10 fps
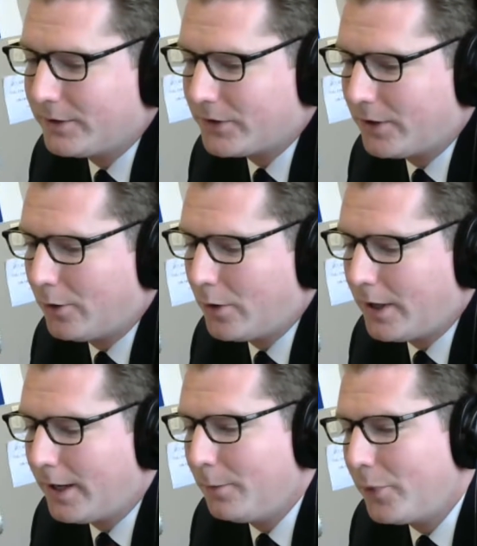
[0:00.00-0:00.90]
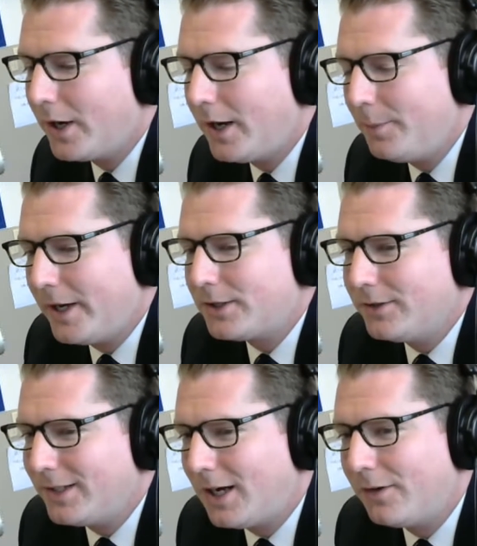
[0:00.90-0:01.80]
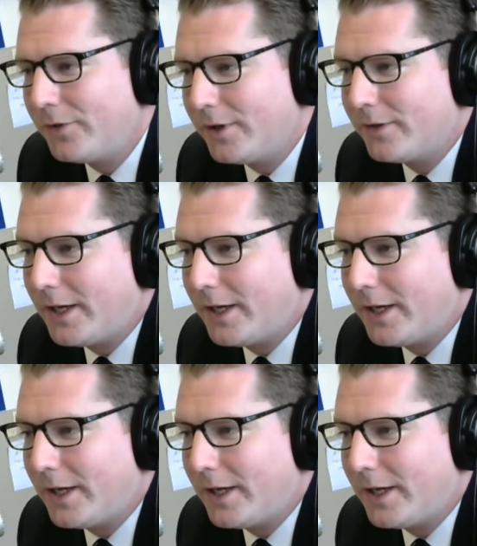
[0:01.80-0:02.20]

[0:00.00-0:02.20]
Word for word: So, uh, but I'm actually confident